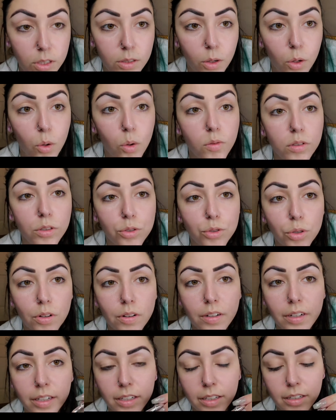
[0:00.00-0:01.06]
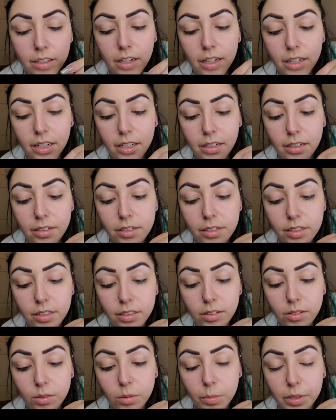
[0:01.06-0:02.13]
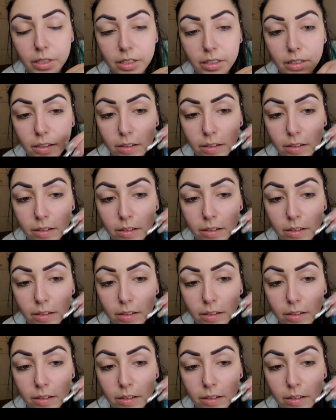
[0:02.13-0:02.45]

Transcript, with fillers: overdrawing it, I guess, a little bit.